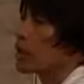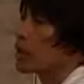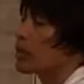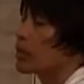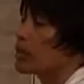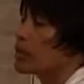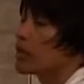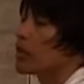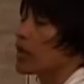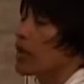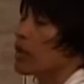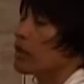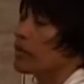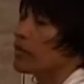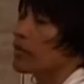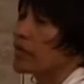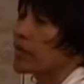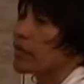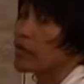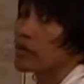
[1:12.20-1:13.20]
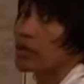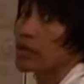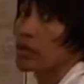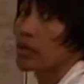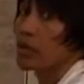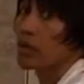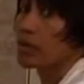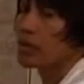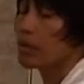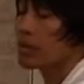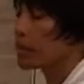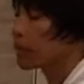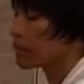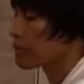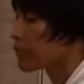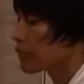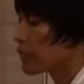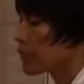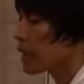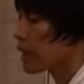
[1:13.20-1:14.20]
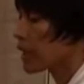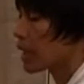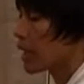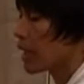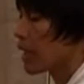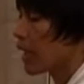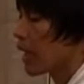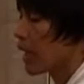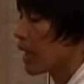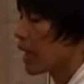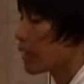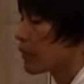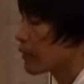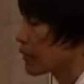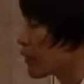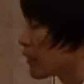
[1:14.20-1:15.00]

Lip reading: We'll be doing a aloe vera soap, and